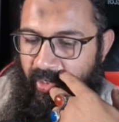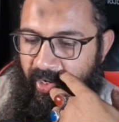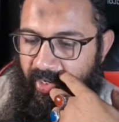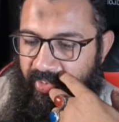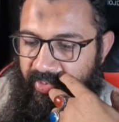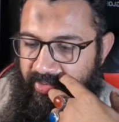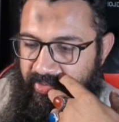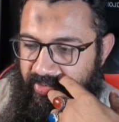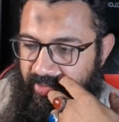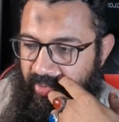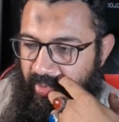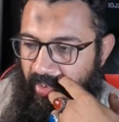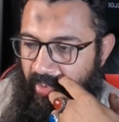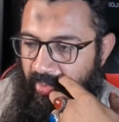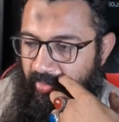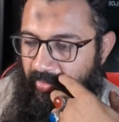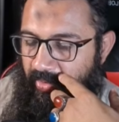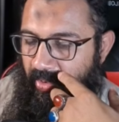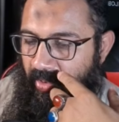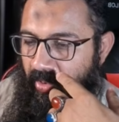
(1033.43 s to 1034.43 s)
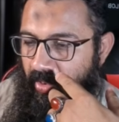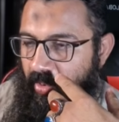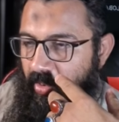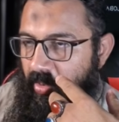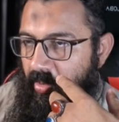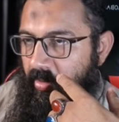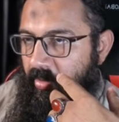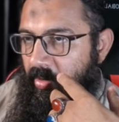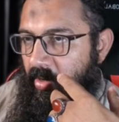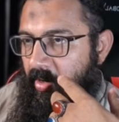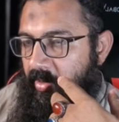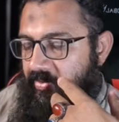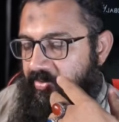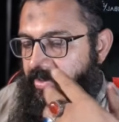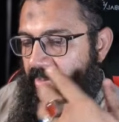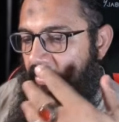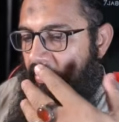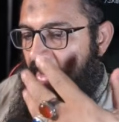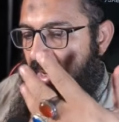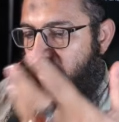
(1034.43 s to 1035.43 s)
I saw there are
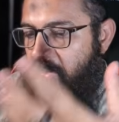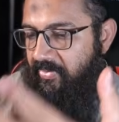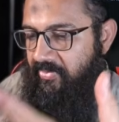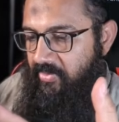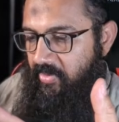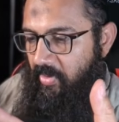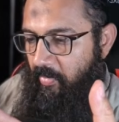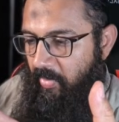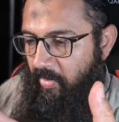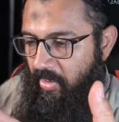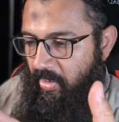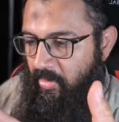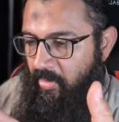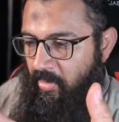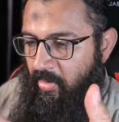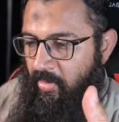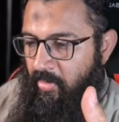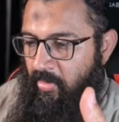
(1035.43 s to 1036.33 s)
some errors coming.